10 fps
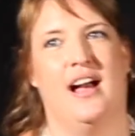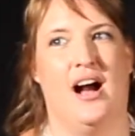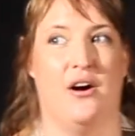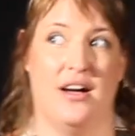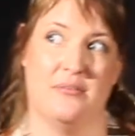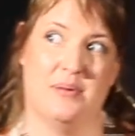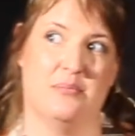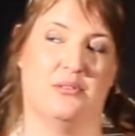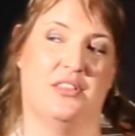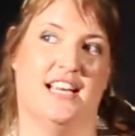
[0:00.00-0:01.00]
other
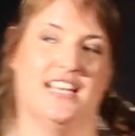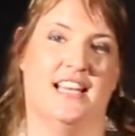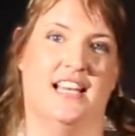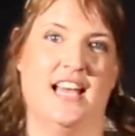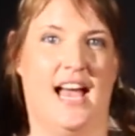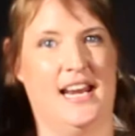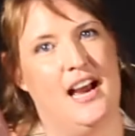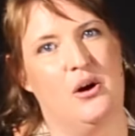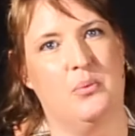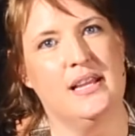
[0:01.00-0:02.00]
people think and
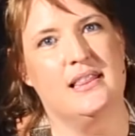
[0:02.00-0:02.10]
how we